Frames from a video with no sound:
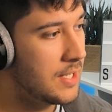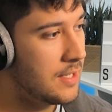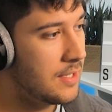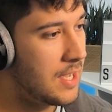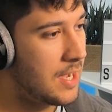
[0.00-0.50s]

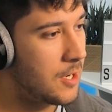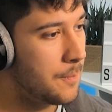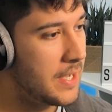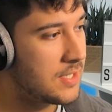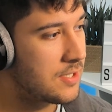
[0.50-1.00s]
yeah,
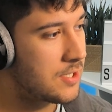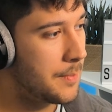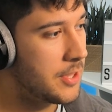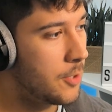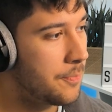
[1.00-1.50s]
compared to some of
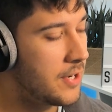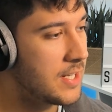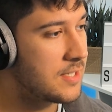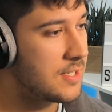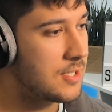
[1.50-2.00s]
the operating
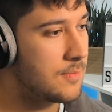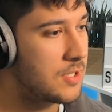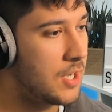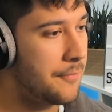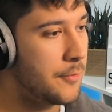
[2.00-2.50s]
systems that
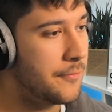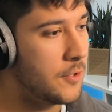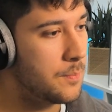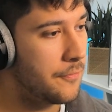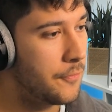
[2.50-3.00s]
I've reviewed
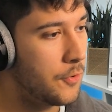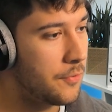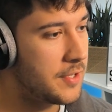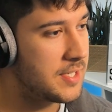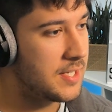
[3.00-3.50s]
before,
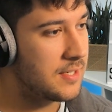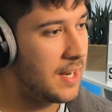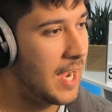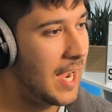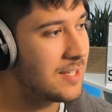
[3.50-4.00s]
this isn't
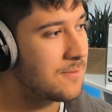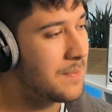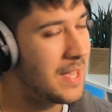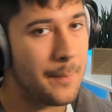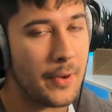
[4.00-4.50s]
as
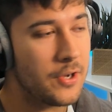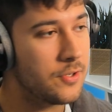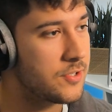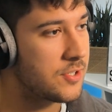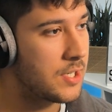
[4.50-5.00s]
bare
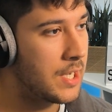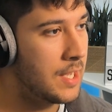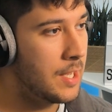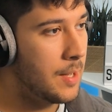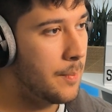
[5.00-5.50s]
bones,
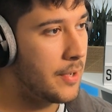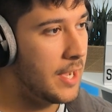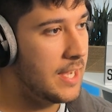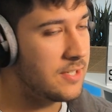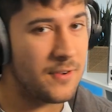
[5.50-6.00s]
but
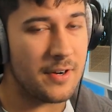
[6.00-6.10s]
it's very